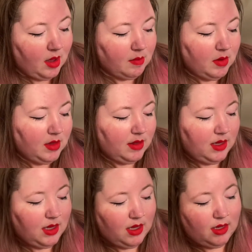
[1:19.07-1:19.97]

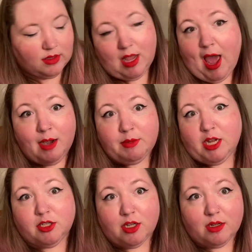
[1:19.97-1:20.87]
these
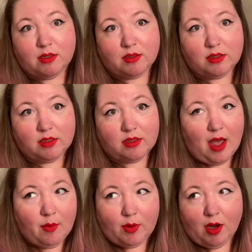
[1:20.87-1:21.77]
adaptations
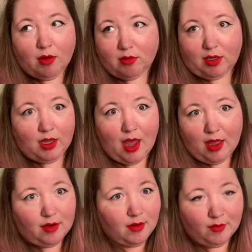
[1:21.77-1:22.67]
that we are looking
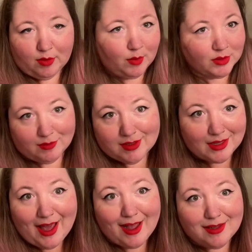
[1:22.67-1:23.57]
at over the course of this
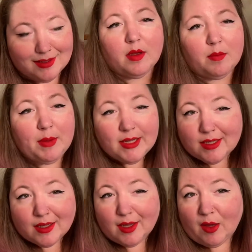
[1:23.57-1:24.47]
class.
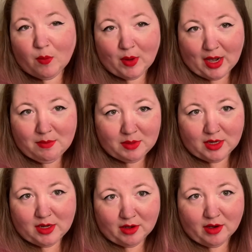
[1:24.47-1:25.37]
Basically, what I
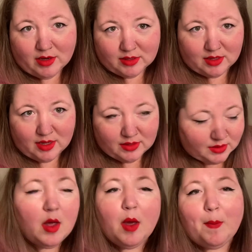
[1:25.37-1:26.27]
mean here is
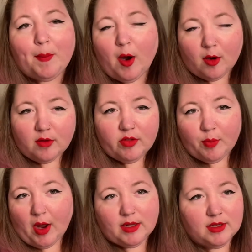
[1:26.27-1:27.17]
this. Part of the
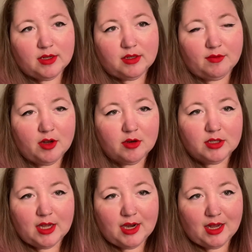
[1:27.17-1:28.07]
process of
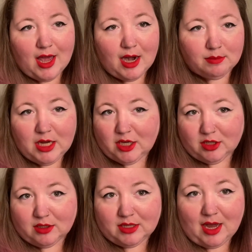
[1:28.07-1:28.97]
understanding
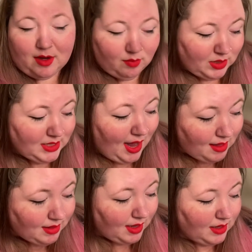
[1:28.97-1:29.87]
adaptations and
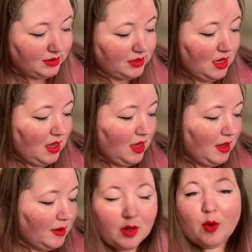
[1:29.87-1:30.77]
retellings
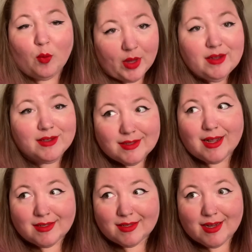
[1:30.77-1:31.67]
will
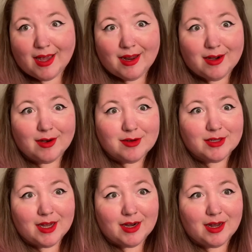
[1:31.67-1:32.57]
necessitate an
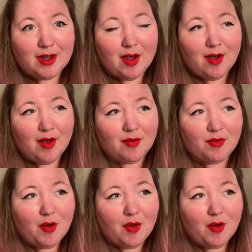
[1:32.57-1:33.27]
understanding of